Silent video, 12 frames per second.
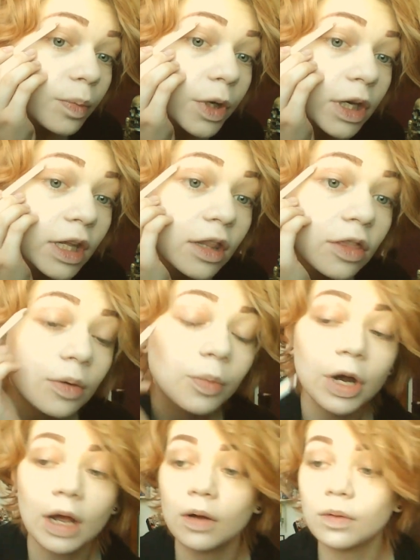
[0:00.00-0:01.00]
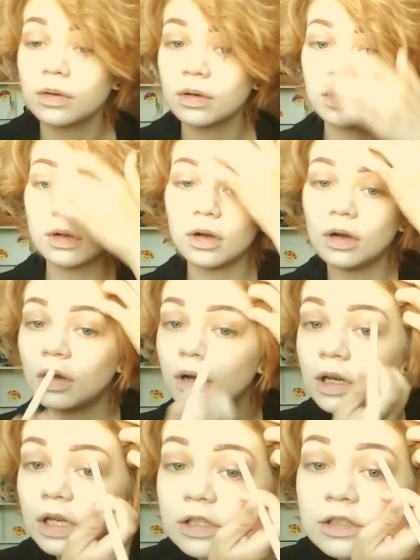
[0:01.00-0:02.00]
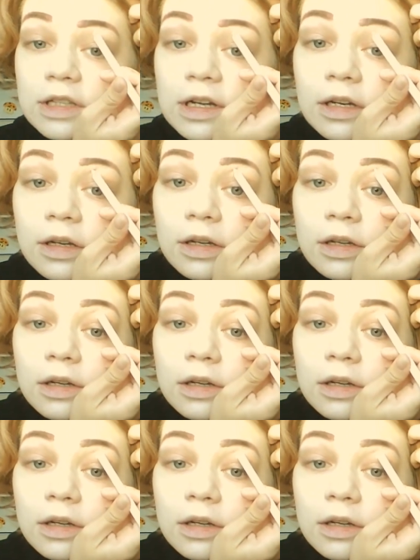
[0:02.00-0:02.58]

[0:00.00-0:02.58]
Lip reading: beneath the brow on each side,